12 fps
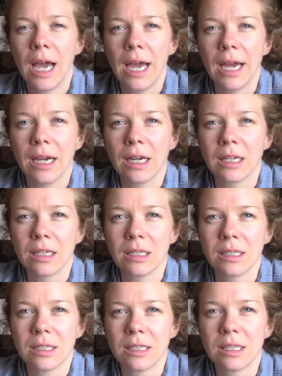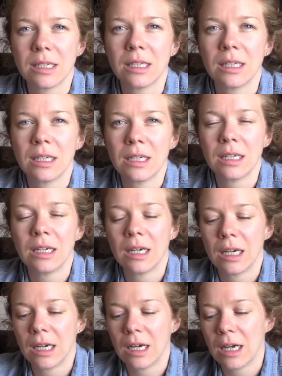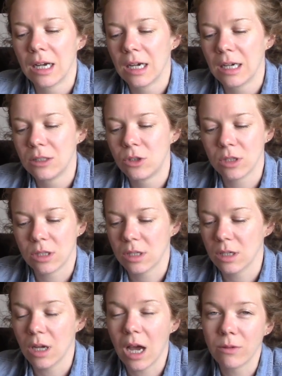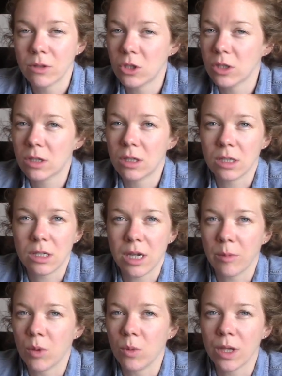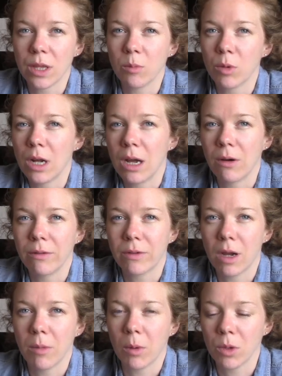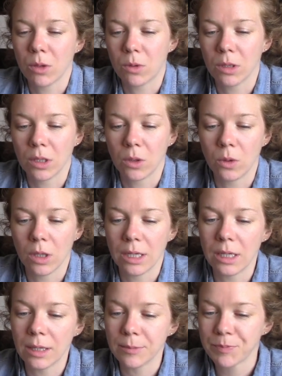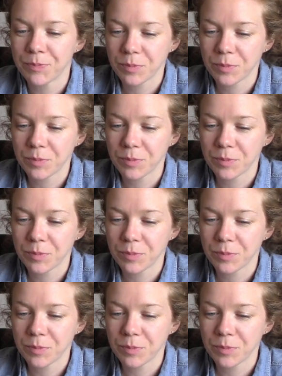And I was just gonna sample with it, but now I've come up with a really cool idea.